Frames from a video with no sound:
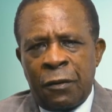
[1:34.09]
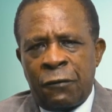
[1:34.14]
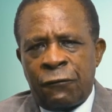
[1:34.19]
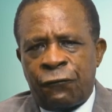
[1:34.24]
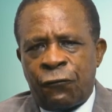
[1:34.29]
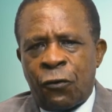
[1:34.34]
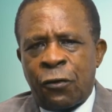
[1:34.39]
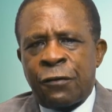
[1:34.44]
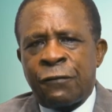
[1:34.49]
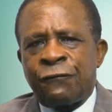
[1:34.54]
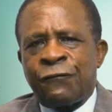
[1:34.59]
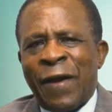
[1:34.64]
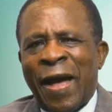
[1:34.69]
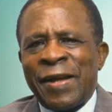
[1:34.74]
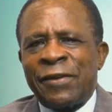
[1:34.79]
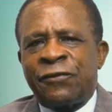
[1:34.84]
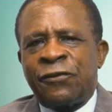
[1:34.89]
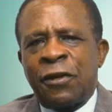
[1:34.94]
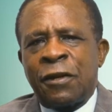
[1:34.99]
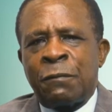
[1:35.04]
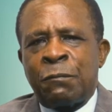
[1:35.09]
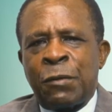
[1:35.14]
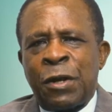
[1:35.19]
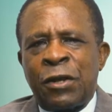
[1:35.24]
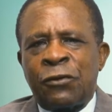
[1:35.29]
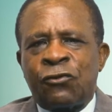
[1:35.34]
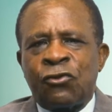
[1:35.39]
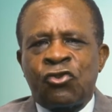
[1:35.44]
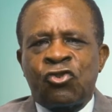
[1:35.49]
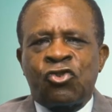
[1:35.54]
for inviting
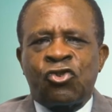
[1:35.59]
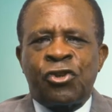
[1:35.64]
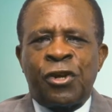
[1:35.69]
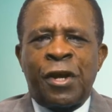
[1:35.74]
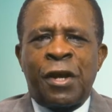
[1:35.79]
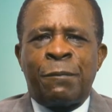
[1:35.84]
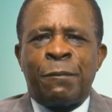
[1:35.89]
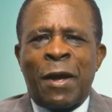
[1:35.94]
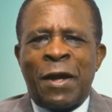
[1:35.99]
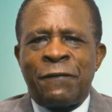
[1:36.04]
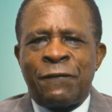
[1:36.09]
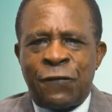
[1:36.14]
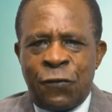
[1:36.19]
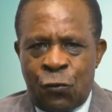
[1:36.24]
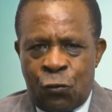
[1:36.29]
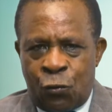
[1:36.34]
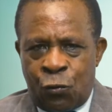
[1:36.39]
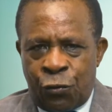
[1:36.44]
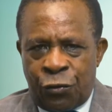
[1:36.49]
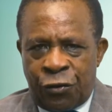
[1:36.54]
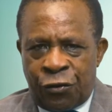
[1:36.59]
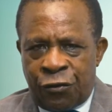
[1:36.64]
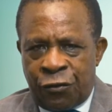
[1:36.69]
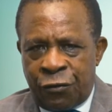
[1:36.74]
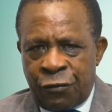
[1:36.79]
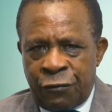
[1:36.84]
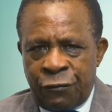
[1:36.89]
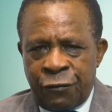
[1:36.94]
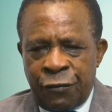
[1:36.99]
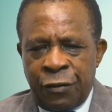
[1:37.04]
me to share my views